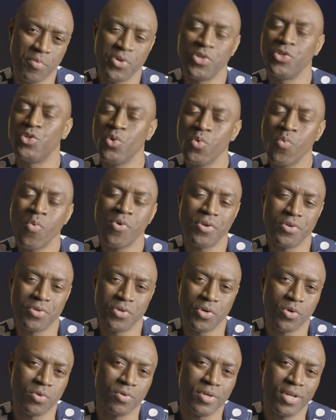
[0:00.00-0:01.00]
We do want to
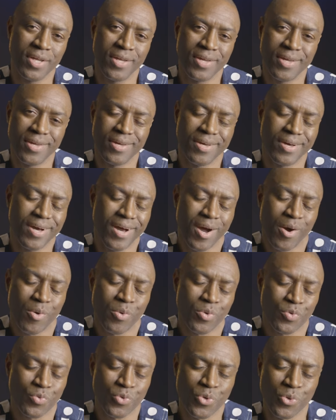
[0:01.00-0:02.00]
know
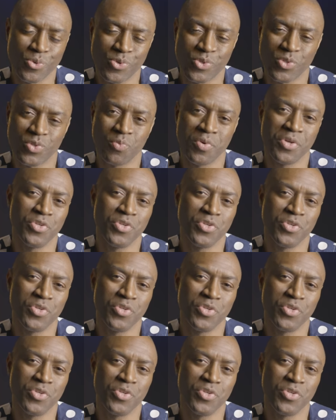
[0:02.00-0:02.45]
our roots.